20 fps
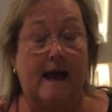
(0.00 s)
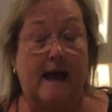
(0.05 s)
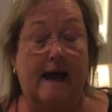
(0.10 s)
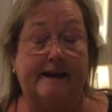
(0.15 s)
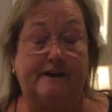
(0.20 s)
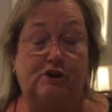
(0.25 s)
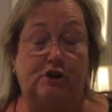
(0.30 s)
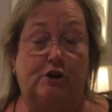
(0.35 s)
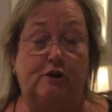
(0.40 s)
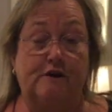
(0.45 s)
I
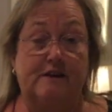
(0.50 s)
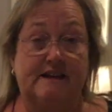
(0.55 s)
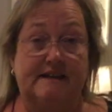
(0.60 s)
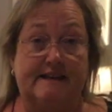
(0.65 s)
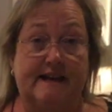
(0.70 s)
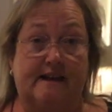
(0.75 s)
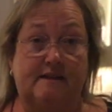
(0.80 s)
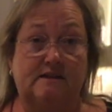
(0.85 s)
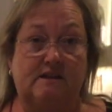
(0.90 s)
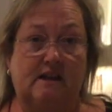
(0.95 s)
turned it
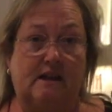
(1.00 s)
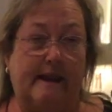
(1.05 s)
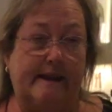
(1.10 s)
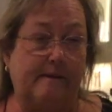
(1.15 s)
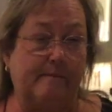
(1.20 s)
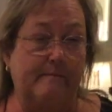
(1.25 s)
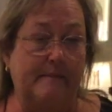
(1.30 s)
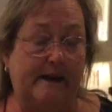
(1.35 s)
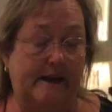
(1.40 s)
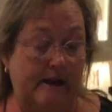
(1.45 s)
down to
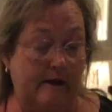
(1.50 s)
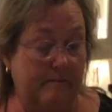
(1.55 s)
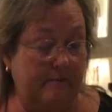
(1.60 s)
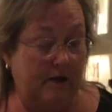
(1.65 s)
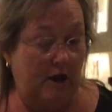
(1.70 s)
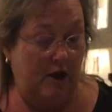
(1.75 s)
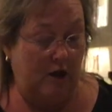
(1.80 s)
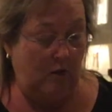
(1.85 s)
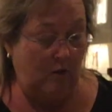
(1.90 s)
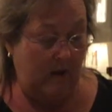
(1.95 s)
like
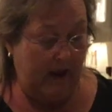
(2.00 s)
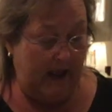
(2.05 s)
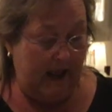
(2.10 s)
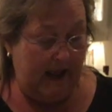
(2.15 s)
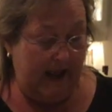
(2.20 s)
medium-low,